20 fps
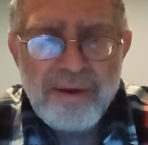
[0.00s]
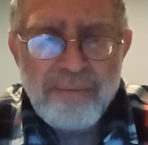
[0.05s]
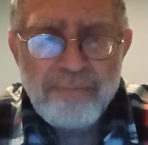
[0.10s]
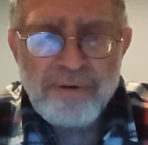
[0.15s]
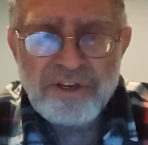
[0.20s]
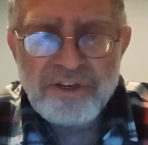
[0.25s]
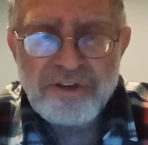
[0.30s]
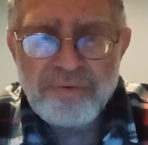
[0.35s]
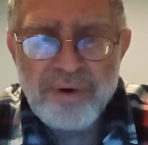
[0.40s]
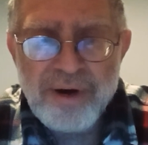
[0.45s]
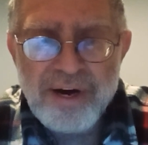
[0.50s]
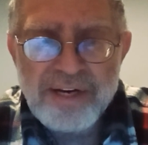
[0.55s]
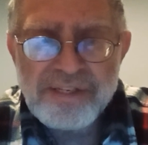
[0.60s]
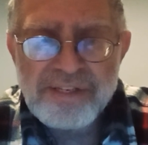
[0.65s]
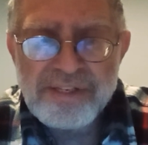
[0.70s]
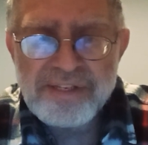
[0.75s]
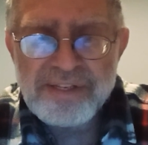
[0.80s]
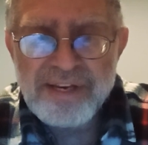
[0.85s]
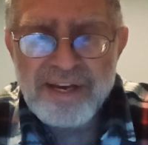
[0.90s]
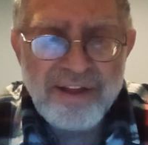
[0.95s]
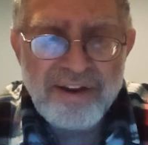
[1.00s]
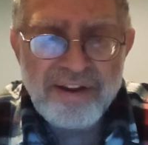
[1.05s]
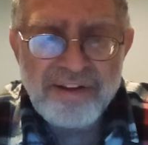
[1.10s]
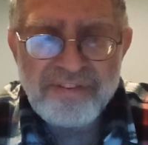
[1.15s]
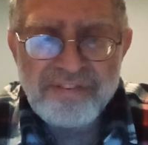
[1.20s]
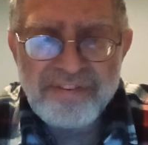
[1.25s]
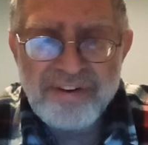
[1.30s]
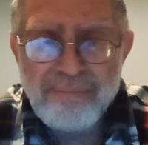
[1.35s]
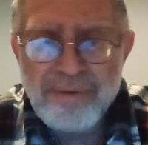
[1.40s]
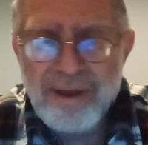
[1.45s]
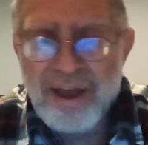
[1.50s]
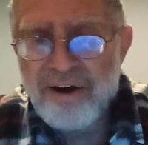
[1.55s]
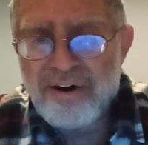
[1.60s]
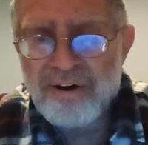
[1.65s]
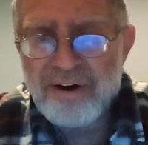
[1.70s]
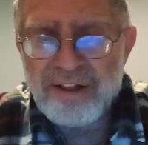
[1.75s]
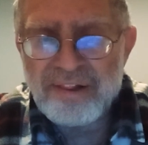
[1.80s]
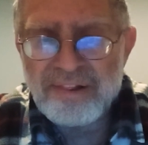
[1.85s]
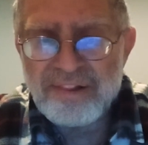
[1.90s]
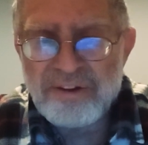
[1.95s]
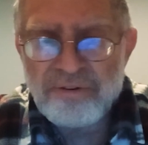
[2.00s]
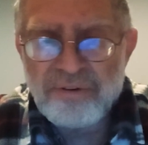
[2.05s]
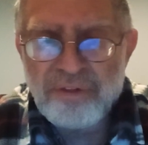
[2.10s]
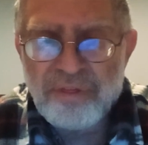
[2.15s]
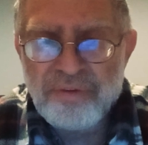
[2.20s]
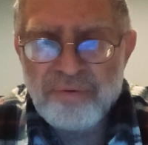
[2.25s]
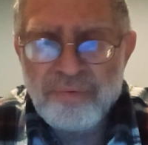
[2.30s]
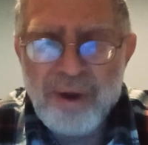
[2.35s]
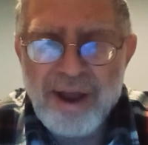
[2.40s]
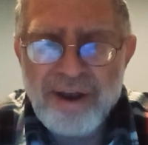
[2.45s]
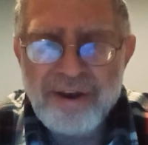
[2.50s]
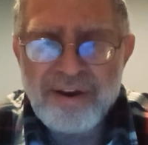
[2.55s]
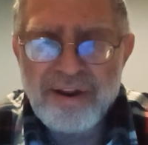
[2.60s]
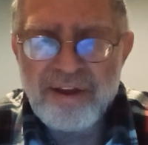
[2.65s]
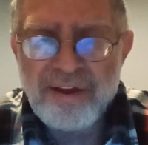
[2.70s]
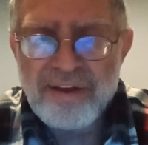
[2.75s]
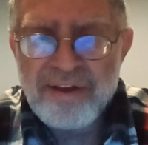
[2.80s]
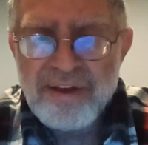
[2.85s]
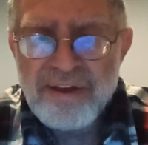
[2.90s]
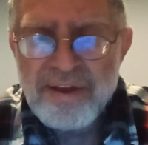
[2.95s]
But to us, it is somehow a little threatening,